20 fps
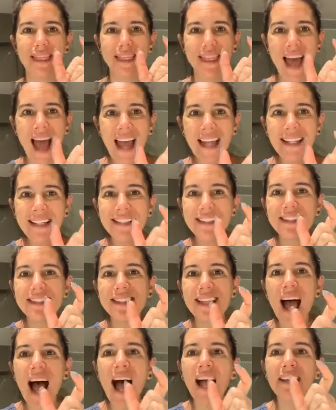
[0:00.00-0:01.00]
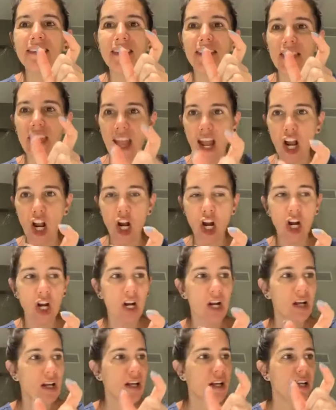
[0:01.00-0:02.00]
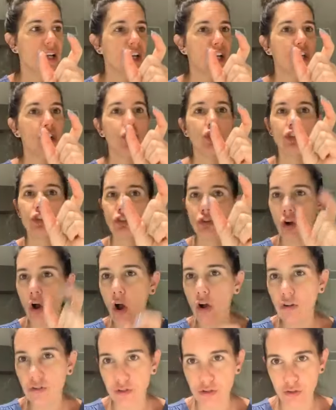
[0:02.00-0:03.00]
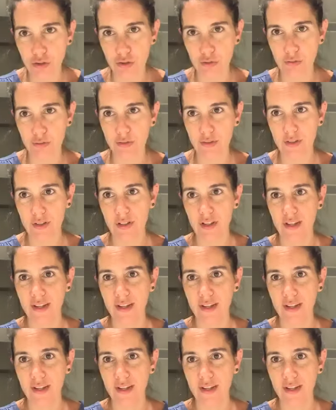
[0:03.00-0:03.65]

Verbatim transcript: That is not their strong suit.